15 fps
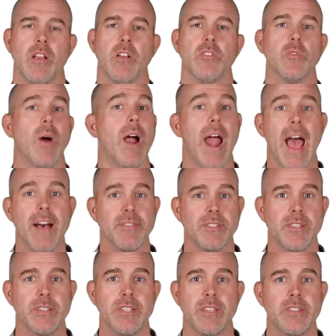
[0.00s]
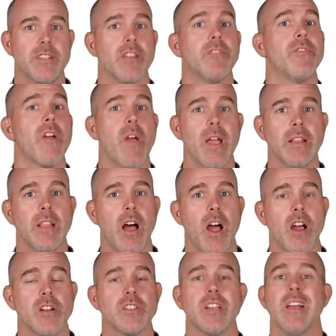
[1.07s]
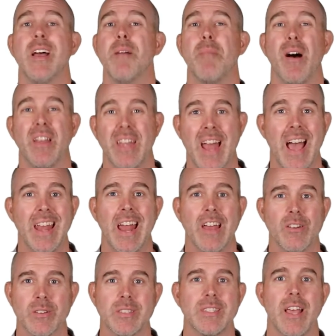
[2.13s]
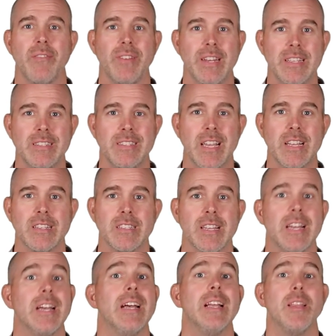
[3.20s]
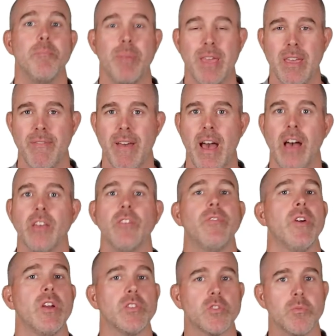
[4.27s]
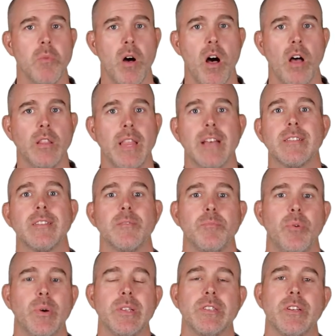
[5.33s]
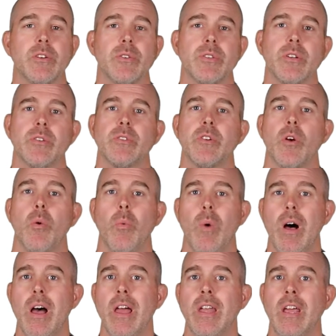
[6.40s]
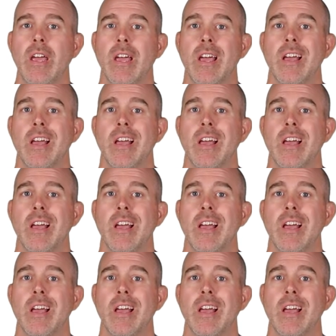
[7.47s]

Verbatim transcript: So our F statistic, very large, about 976. P-value, very small, less than 0.0001.